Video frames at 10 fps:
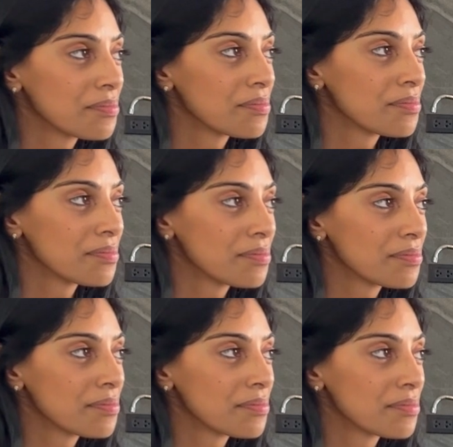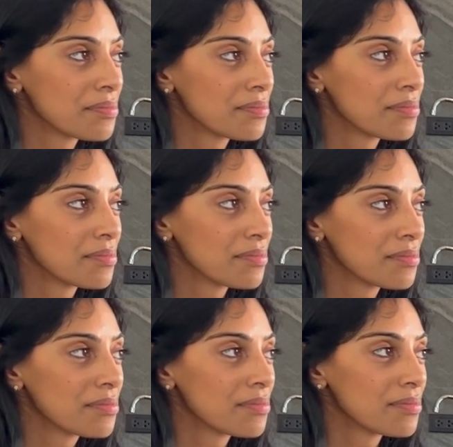
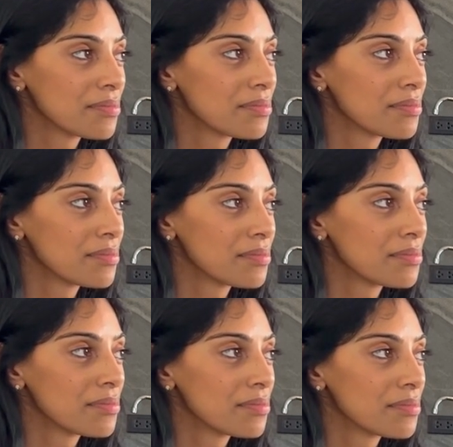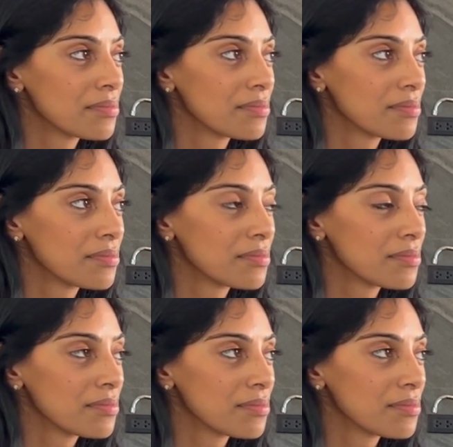The person shown says nothing.